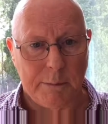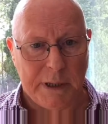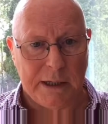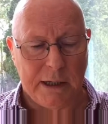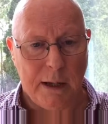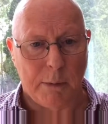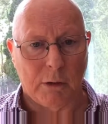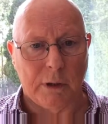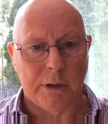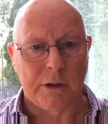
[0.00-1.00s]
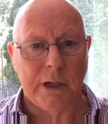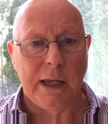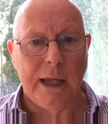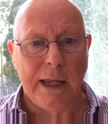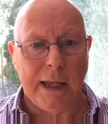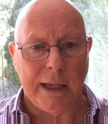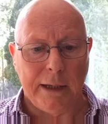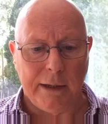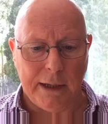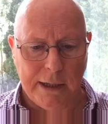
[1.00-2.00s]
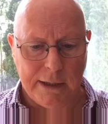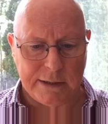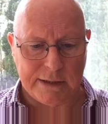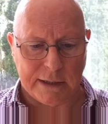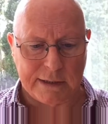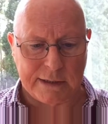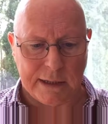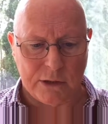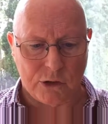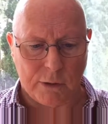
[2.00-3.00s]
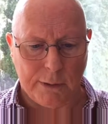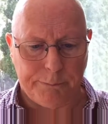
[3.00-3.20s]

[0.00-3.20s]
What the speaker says: been an emigrant in the 6th century.